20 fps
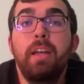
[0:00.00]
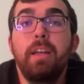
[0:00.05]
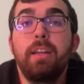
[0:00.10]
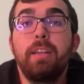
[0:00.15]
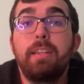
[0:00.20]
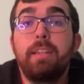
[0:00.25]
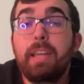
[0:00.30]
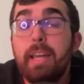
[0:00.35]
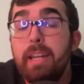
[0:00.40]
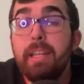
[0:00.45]

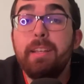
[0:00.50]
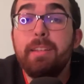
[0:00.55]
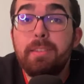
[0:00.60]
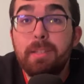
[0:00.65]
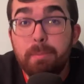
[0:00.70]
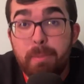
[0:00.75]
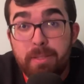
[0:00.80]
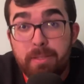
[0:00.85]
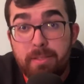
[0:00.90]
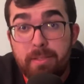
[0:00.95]
getting into the
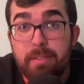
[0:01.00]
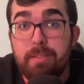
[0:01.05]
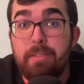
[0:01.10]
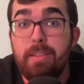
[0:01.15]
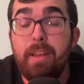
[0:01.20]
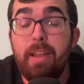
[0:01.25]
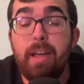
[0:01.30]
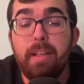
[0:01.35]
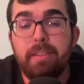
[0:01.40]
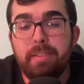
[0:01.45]
business
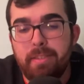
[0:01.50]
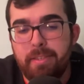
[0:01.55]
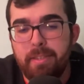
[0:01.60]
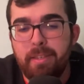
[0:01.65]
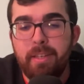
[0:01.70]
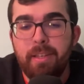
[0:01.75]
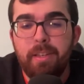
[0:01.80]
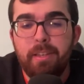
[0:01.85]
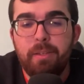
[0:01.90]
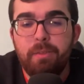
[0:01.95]
tonight.
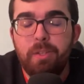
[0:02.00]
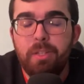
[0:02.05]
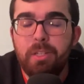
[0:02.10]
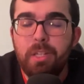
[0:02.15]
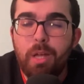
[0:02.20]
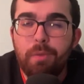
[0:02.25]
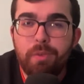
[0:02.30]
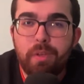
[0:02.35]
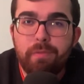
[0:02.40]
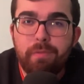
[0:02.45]
The
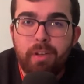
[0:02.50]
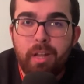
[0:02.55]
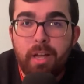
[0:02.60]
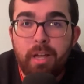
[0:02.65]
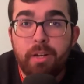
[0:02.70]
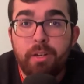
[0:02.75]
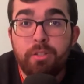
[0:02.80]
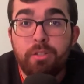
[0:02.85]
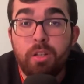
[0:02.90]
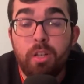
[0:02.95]
Philadelphia
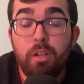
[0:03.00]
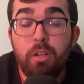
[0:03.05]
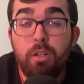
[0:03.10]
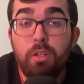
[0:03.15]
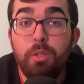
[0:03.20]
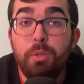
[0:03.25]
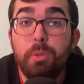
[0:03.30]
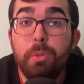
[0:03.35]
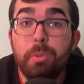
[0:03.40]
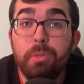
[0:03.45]
Flyers
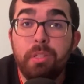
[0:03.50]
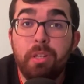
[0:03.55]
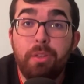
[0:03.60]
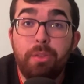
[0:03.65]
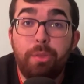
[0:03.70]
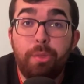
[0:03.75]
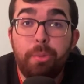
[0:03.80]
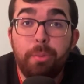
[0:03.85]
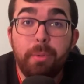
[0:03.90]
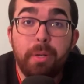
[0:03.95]
lose
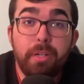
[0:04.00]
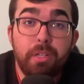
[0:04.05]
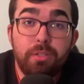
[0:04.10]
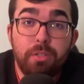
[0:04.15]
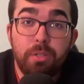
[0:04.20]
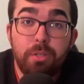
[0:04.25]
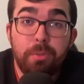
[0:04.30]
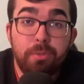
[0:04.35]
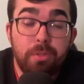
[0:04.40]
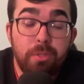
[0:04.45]

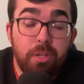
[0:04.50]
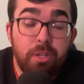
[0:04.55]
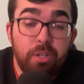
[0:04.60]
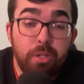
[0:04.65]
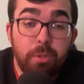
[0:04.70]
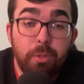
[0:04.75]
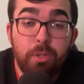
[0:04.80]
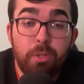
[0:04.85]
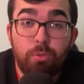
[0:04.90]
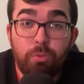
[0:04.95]
3-2 to the New
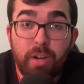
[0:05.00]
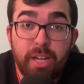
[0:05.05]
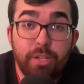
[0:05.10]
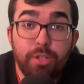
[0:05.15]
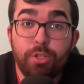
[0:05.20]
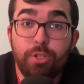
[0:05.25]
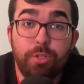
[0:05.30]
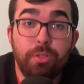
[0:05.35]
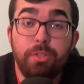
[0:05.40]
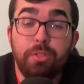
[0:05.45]
York
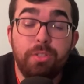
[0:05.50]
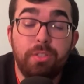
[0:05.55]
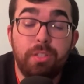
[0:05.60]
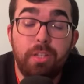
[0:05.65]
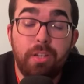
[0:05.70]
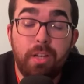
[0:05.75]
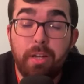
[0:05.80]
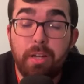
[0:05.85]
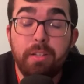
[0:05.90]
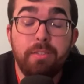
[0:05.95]
Rangers
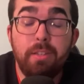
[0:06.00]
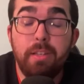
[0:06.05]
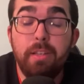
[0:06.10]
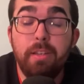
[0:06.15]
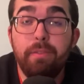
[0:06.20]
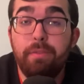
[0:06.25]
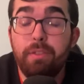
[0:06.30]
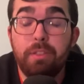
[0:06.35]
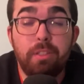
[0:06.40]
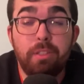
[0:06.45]
tonight
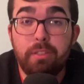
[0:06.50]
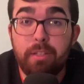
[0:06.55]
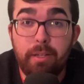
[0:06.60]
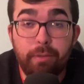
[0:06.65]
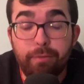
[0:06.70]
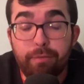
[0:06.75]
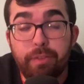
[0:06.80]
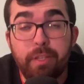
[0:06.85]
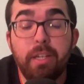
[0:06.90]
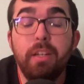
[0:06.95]
in
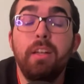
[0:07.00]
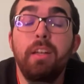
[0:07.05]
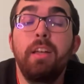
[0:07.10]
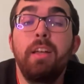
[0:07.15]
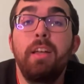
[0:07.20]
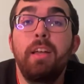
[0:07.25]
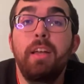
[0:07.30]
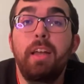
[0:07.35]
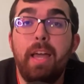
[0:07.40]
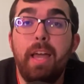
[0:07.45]
Philadelphia.
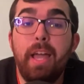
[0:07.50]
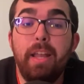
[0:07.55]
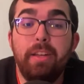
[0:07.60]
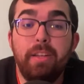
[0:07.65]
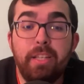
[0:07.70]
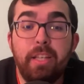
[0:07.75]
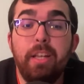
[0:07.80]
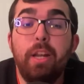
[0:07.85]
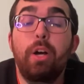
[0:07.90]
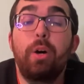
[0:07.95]
And,
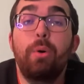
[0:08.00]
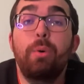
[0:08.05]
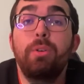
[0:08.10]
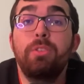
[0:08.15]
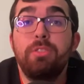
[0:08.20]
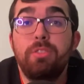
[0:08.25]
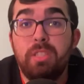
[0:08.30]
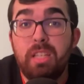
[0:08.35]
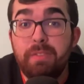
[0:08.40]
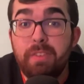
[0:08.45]
you know,
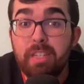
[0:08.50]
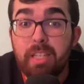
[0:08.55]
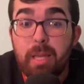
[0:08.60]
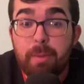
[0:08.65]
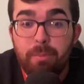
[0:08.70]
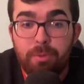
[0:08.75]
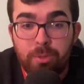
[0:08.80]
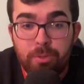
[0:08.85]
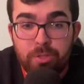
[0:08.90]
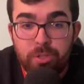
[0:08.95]

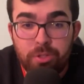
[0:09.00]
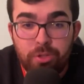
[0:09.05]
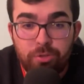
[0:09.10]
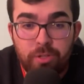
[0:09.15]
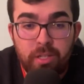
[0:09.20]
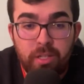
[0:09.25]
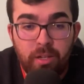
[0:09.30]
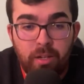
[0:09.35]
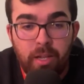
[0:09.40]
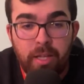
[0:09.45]
7-game losing
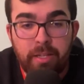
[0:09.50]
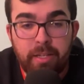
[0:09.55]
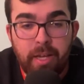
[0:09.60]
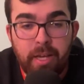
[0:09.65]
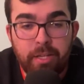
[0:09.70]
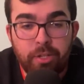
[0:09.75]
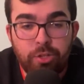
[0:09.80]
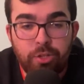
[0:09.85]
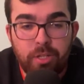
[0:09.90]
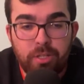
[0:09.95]
streak like
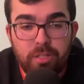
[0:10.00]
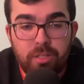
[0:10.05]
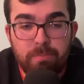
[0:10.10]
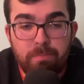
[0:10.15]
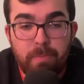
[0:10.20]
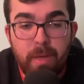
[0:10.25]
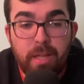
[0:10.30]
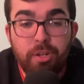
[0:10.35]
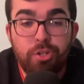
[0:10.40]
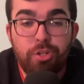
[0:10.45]
I just
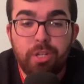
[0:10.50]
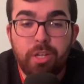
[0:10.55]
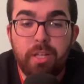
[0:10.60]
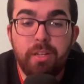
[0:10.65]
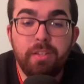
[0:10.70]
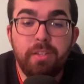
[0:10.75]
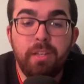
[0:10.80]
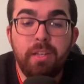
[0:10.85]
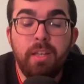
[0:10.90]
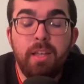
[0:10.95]

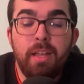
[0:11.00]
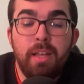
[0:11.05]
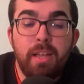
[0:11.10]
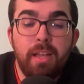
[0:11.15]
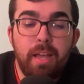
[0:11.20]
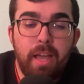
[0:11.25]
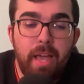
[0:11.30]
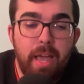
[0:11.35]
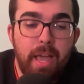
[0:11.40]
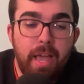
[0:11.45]
mentioned.
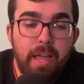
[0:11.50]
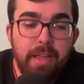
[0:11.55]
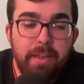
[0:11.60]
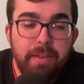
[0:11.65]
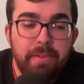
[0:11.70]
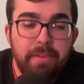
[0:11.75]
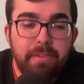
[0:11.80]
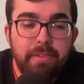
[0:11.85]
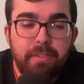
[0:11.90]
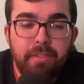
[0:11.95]

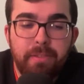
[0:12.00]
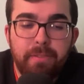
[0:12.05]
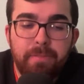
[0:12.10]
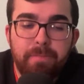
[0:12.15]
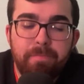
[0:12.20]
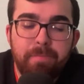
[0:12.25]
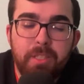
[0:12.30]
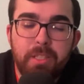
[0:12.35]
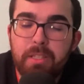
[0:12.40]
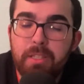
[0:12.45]
And
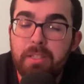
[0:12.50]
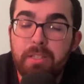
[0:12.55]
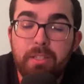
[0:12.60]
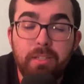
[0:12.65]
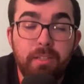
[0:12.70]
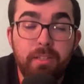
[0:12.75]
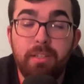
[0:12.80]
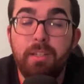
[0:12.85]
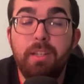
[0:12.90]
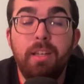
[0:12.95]

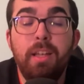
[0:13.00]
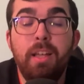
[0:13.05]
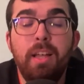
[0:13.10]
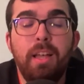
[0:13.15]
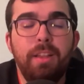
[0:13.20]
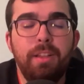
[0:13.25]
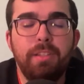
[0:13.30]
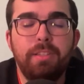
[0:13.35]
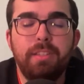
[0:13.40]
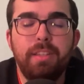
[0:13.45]

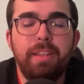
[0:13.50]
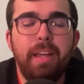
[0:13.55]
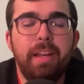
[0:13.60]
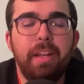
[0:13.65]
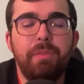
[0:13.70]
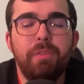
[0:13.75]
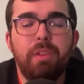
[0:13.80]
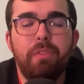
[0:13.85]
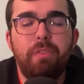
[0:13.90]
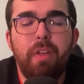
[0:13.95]
it's not
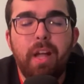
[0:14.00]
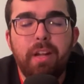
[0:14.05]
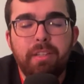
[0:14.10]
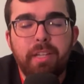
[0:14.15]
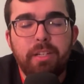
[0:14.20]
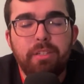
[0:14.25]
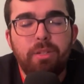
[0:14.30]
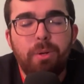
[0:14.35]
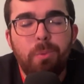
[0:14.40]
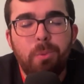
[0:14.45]
even the fact,
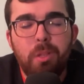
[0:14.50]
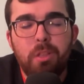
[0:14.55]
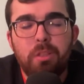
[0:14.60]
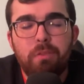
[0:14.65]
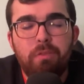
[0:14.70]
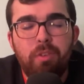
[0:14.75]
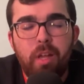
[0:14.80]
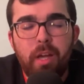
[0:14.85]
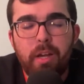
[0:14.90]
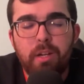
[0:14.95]
I don't think the
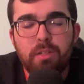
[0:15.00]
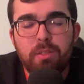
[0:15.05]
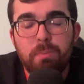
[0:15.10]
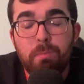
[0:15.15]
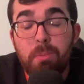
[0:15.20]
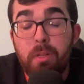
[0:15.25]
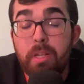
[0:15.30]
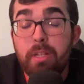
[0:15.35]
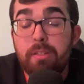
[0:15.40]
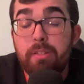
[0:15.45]
Flyers played